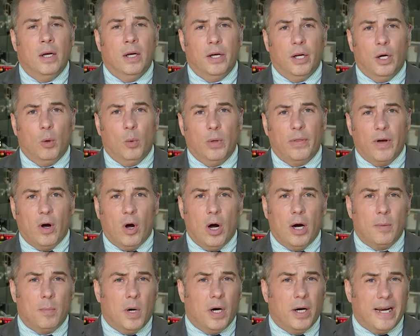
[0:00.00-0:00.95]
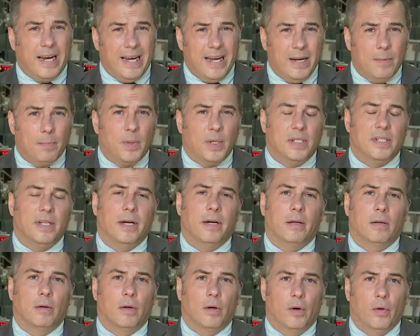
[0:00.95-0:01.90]
You know, with the hog market in
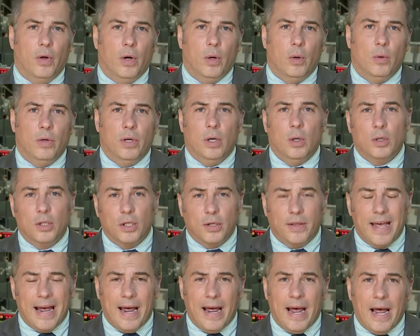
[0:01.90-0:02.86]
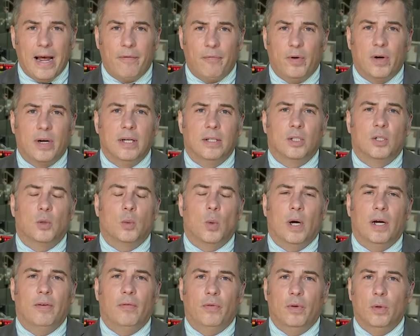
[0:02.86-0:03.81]
particular, though, you know, that African
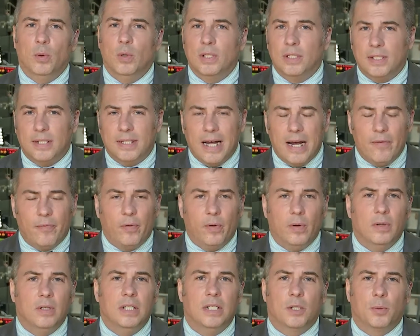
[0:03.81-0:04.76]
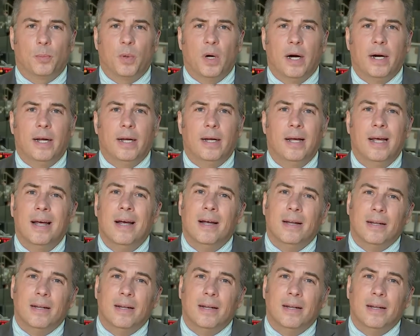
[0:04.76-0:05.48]
swine flu is definitely spreading.